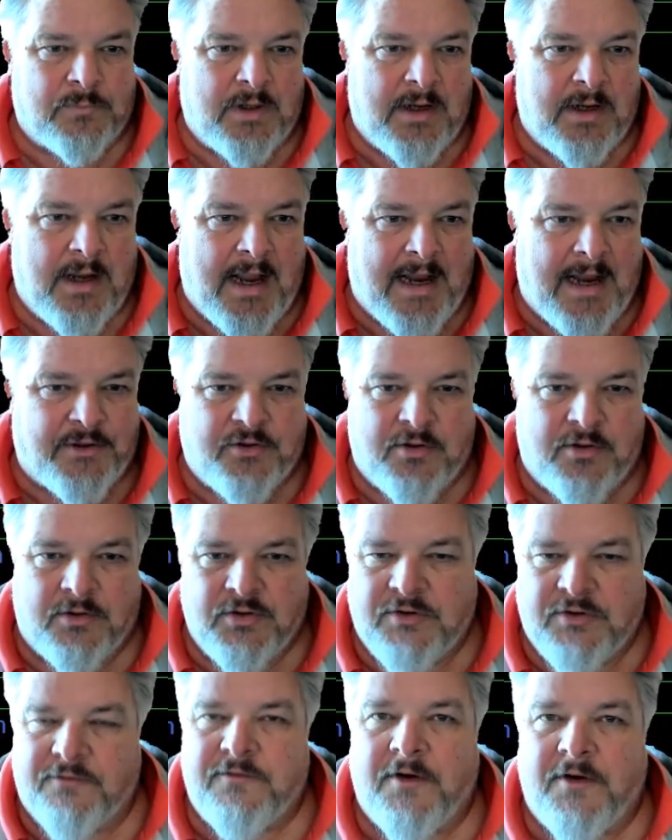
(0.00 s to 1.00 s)
and
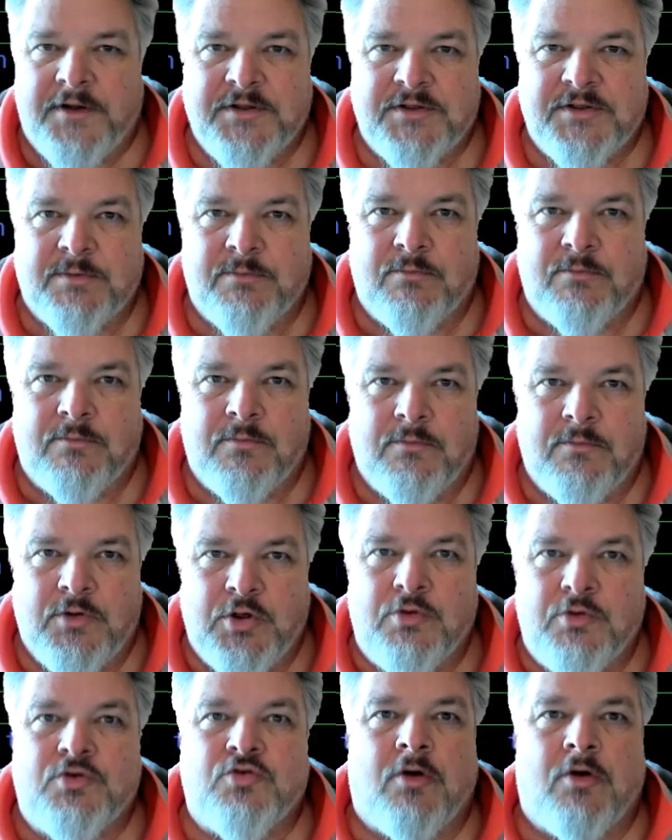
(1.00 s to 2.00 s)
define some
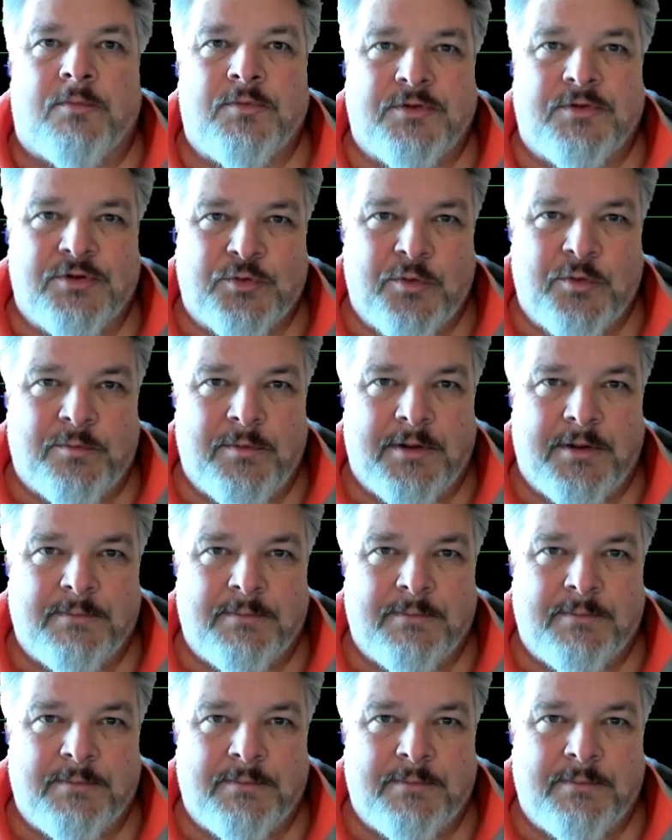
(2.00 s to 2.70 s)
user options with me.